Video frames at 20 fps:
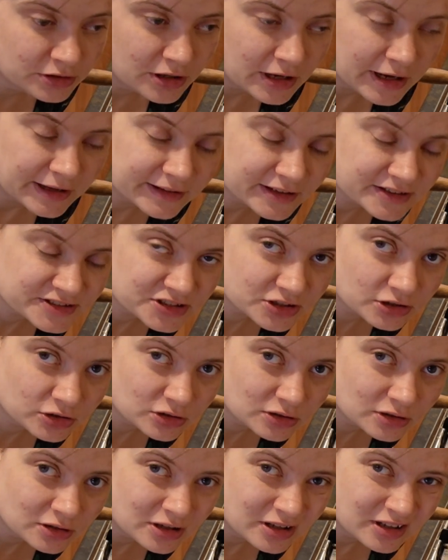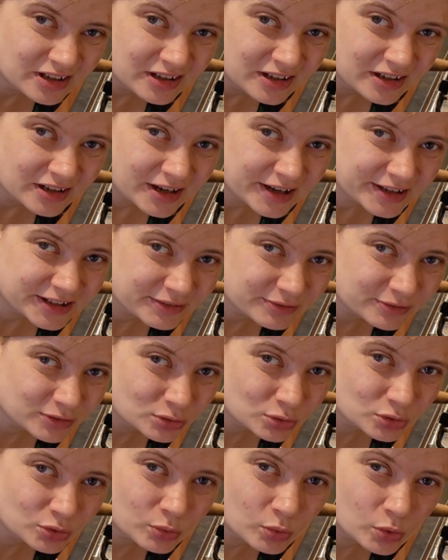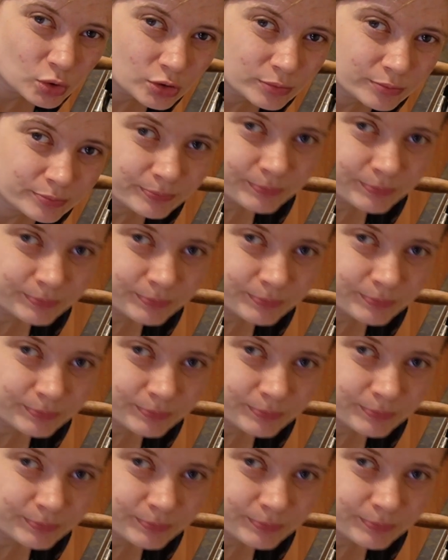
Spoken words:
And they're still kind of lukewarm.